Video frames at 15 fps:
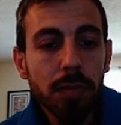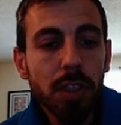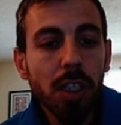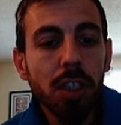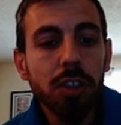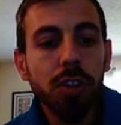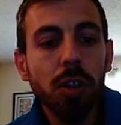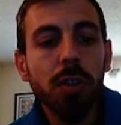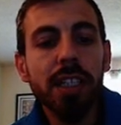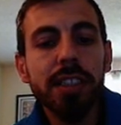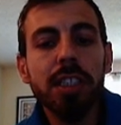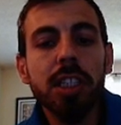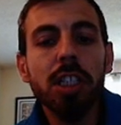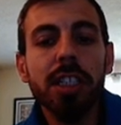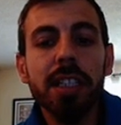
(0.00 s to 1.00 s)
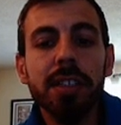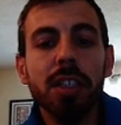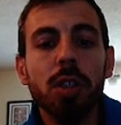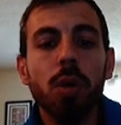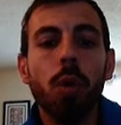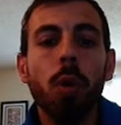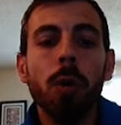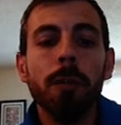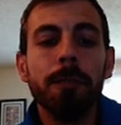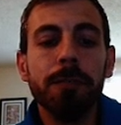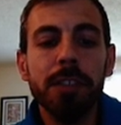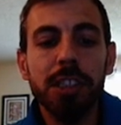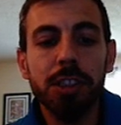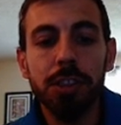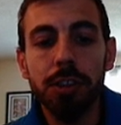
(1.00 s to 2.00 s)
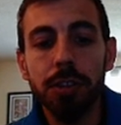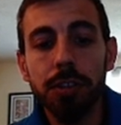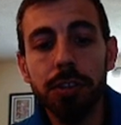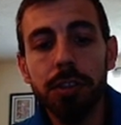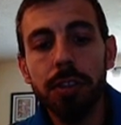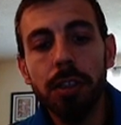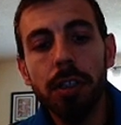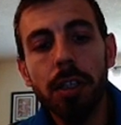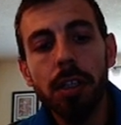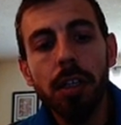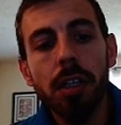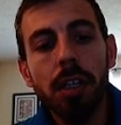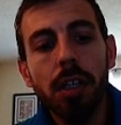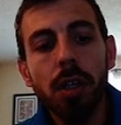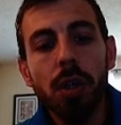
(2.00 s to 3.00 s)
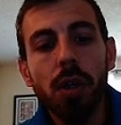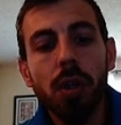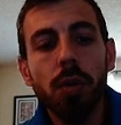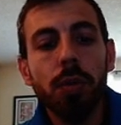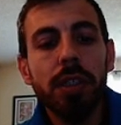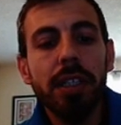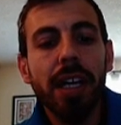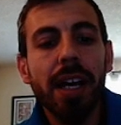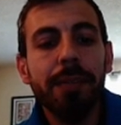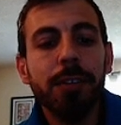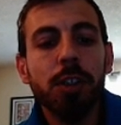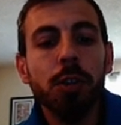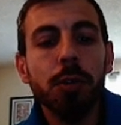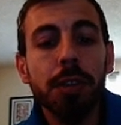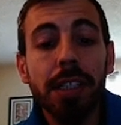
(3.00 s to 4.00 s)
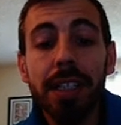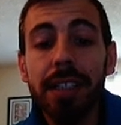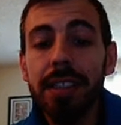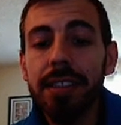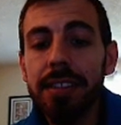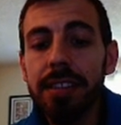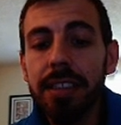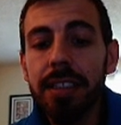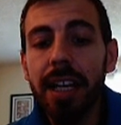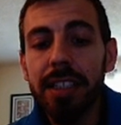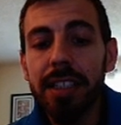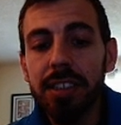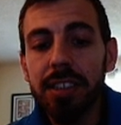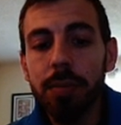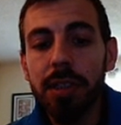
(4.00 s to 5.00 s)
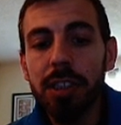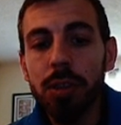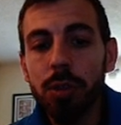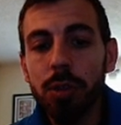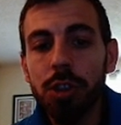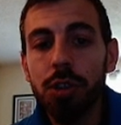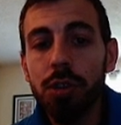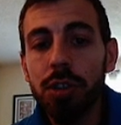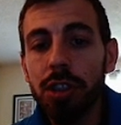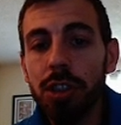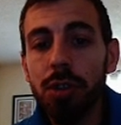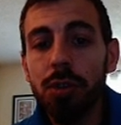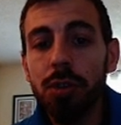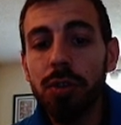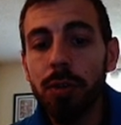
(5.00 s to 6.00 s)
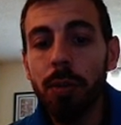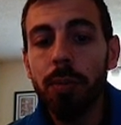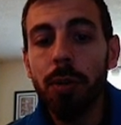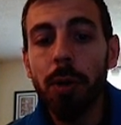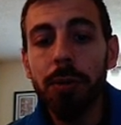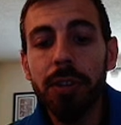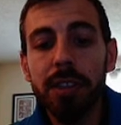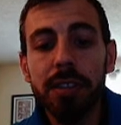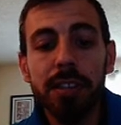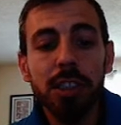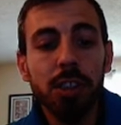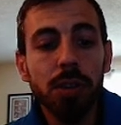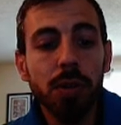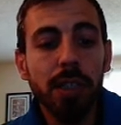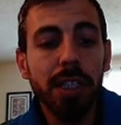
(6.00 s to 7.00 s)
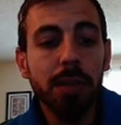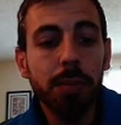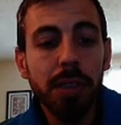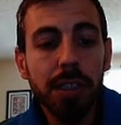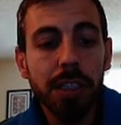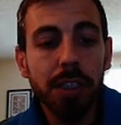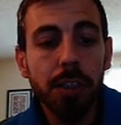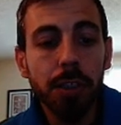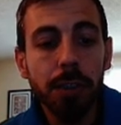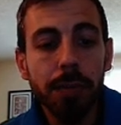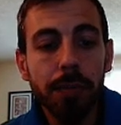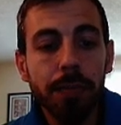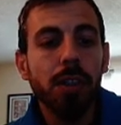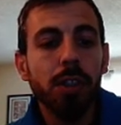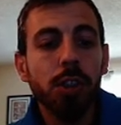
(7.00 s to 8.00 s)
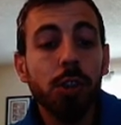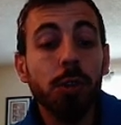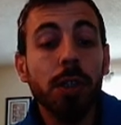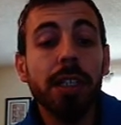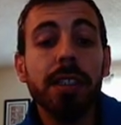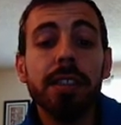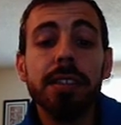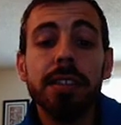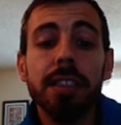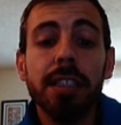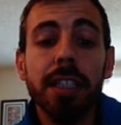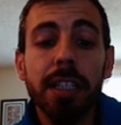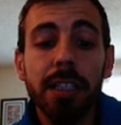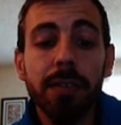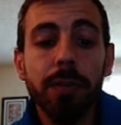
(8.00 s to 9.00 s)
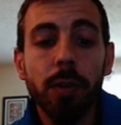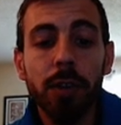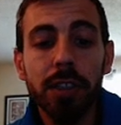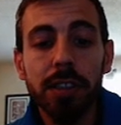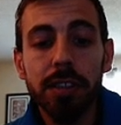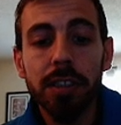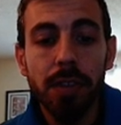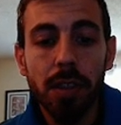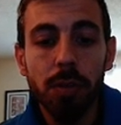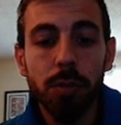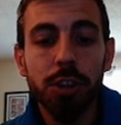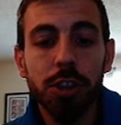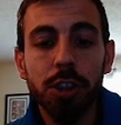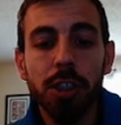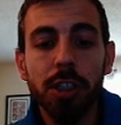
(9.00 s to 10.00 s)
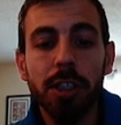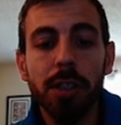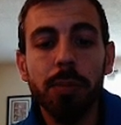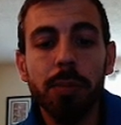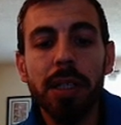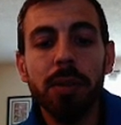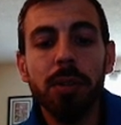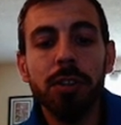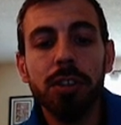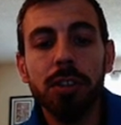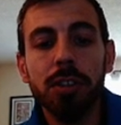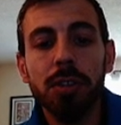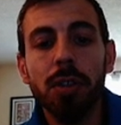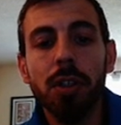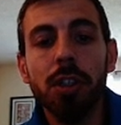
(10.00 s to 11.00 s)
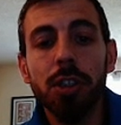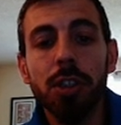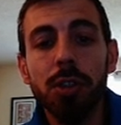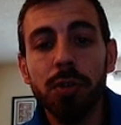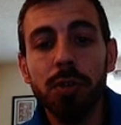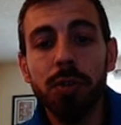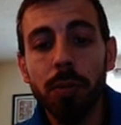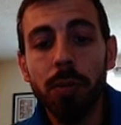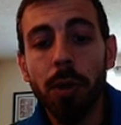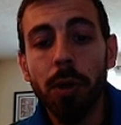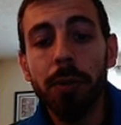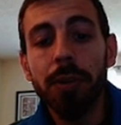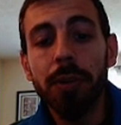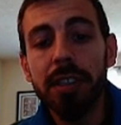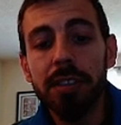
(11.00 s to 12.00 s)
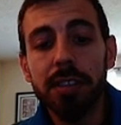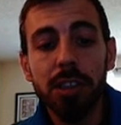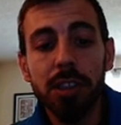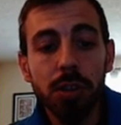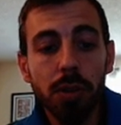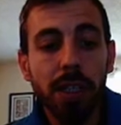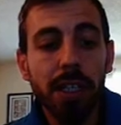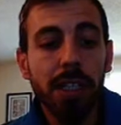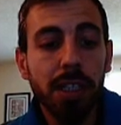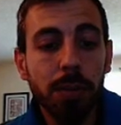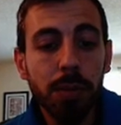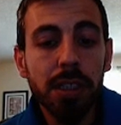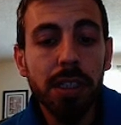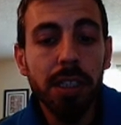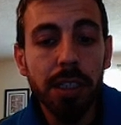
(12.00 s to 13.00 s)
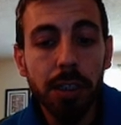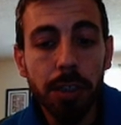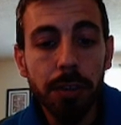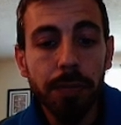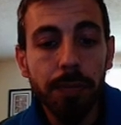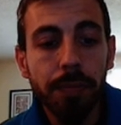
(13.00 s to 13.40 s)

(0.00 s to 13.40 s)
So let's look at the core features. We have create and send estimates, which you can use for both Essential and Beginner. Create and send invoices, which you're going to be able to use for both the Essential and the Beginner.